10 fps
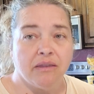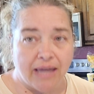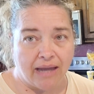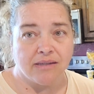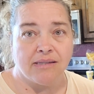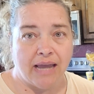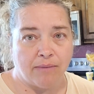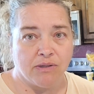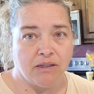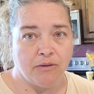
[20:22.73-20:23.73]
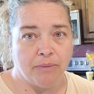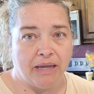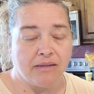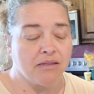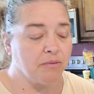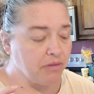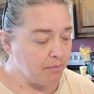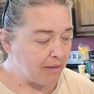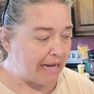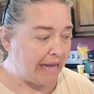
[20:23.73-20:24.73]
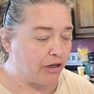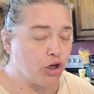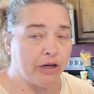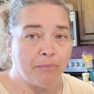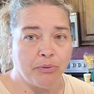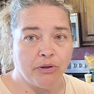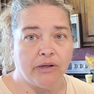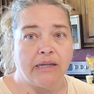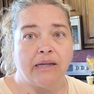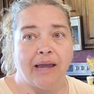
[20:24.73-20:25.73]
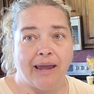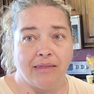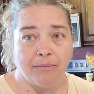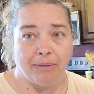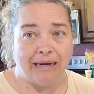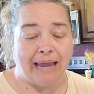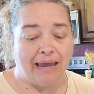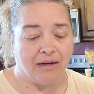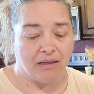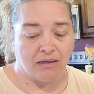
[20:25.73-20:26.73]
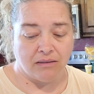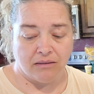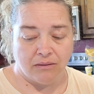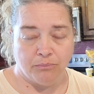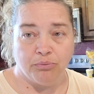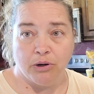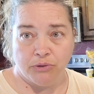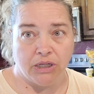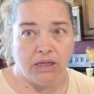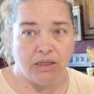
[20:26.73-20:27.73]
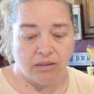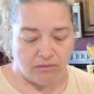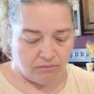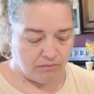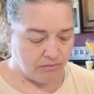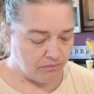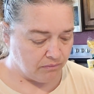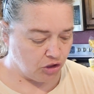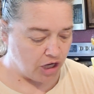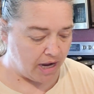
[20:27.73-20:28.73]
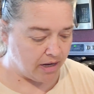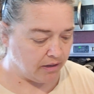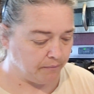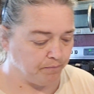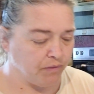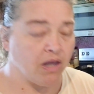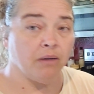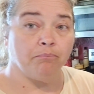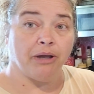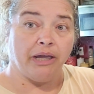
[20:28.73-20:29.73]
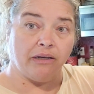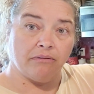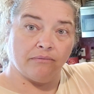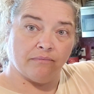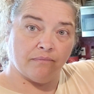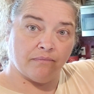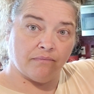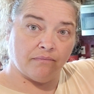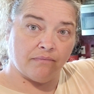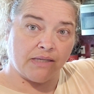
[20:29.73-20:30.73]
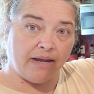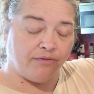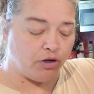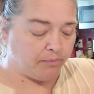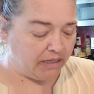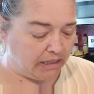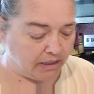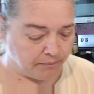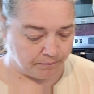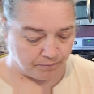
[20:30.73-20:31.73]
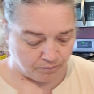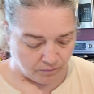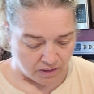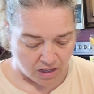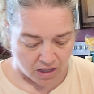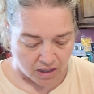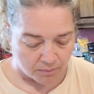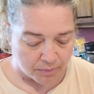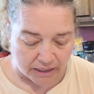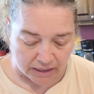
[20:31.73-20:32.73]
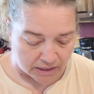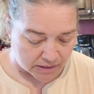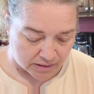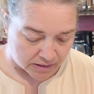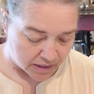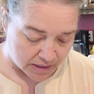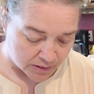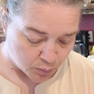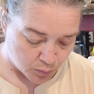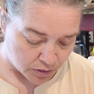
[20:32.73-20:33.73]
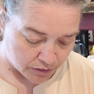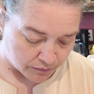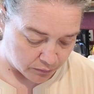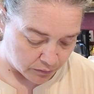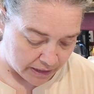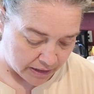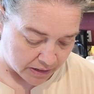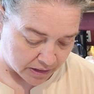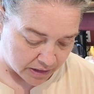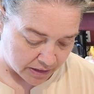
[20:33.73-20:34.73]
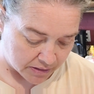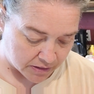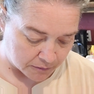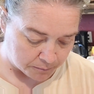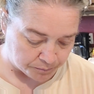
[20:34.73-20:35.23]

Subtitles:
That is the absolute best. The banana cream pudding and the banana protein shake. But see, I've already been in it. But it is wonderful. It does.